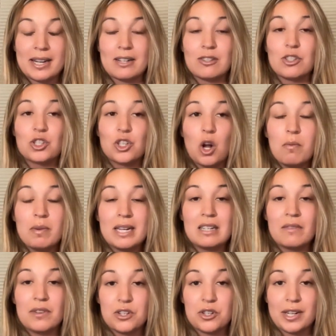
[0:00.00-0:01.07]
and so many
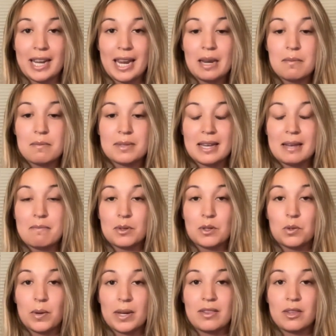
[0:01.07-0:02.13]
division games in
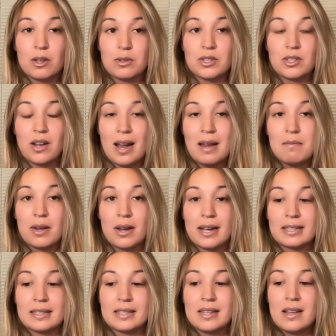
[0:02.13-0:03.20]
between those
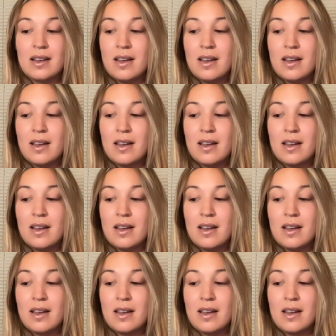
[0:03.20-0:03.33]
timelines.